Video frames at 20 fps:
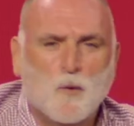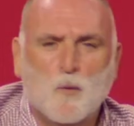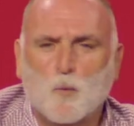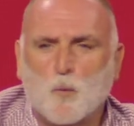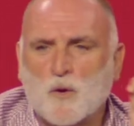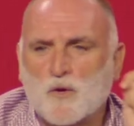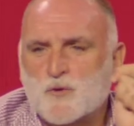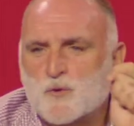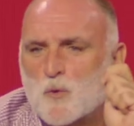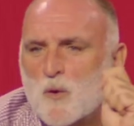
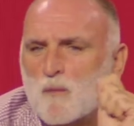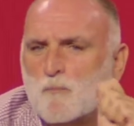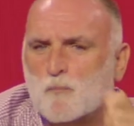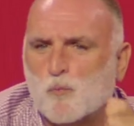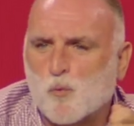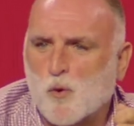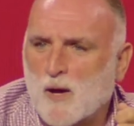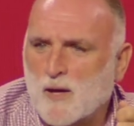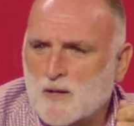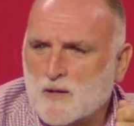When you
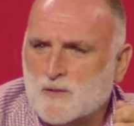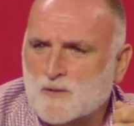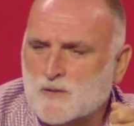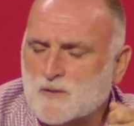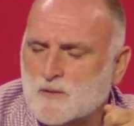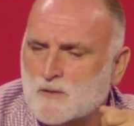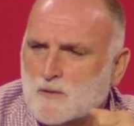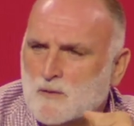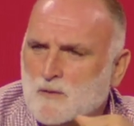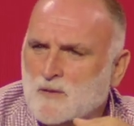
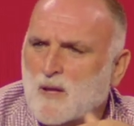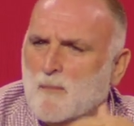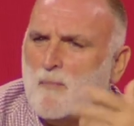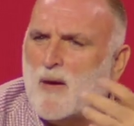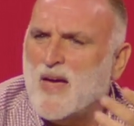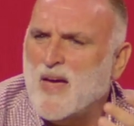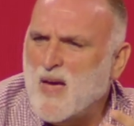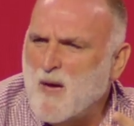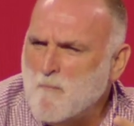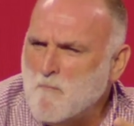embrace the
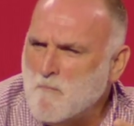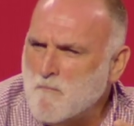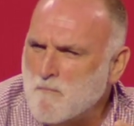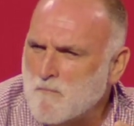mayhem